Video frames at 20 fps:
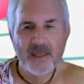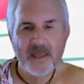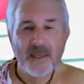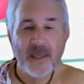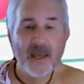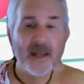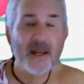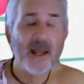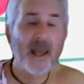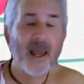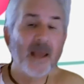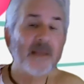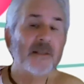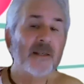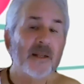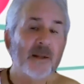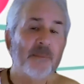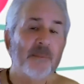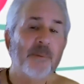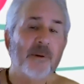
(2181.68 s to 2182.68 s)
Yet, as
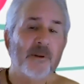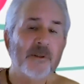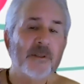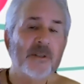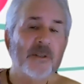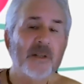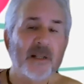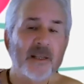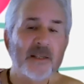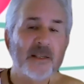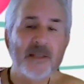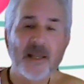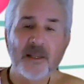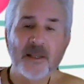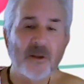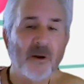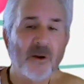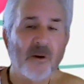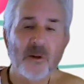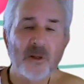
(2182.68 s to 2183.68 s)
an impersonalist,
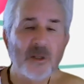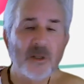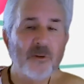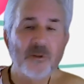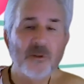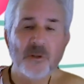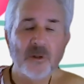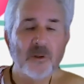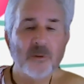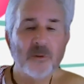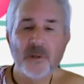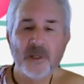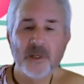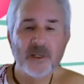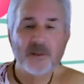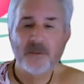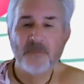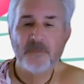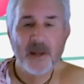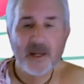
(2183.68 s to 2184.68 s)
that's all you do
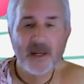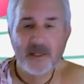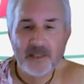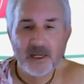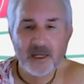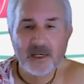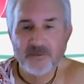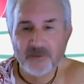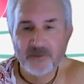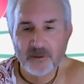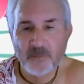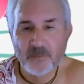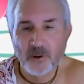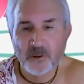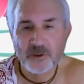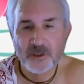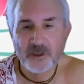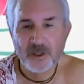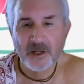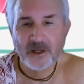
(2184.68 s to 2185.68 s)
is meditate for
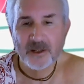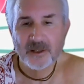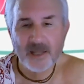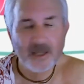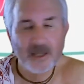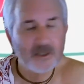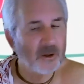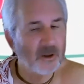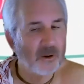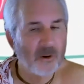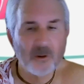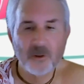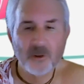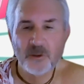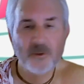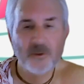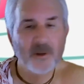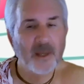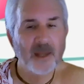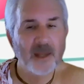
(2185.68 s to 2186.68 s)
moksha. That's all
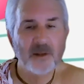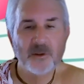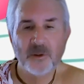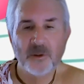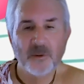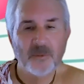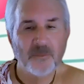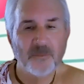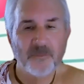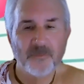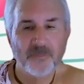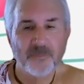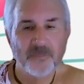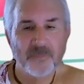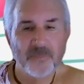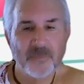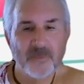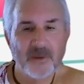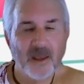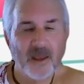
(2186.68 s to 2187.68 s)
you can do.
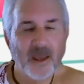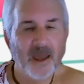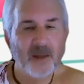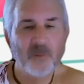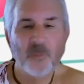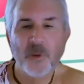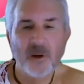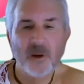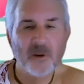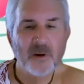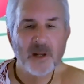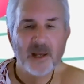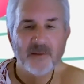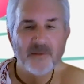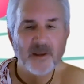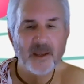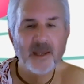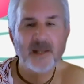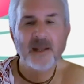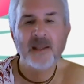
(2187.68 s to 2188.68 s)
And we don't
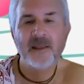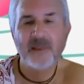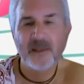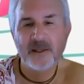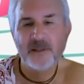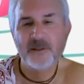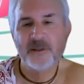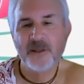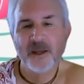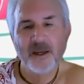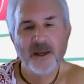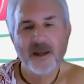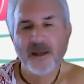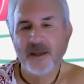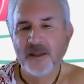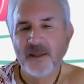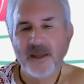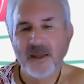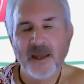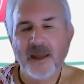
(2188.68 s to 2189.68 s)
have anything.
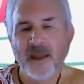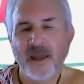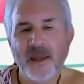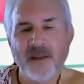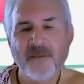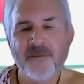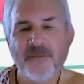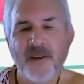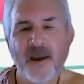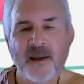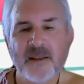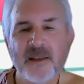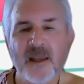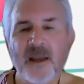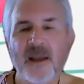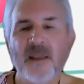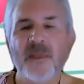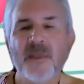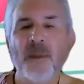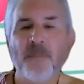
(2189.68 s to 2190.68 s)
In fact,
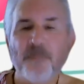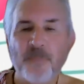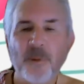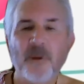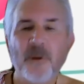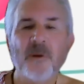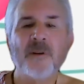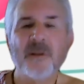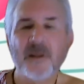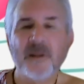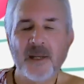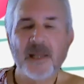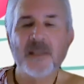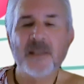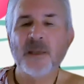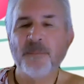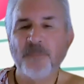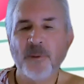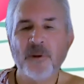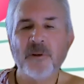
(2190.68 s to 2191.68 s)

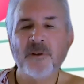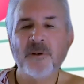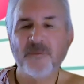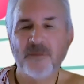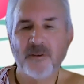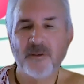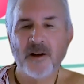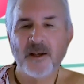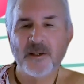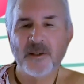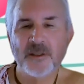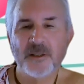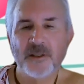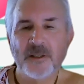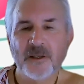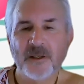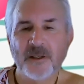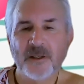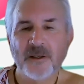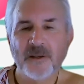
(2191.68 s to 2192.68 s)
it's a burden for
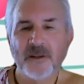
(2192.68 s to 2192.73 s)
us.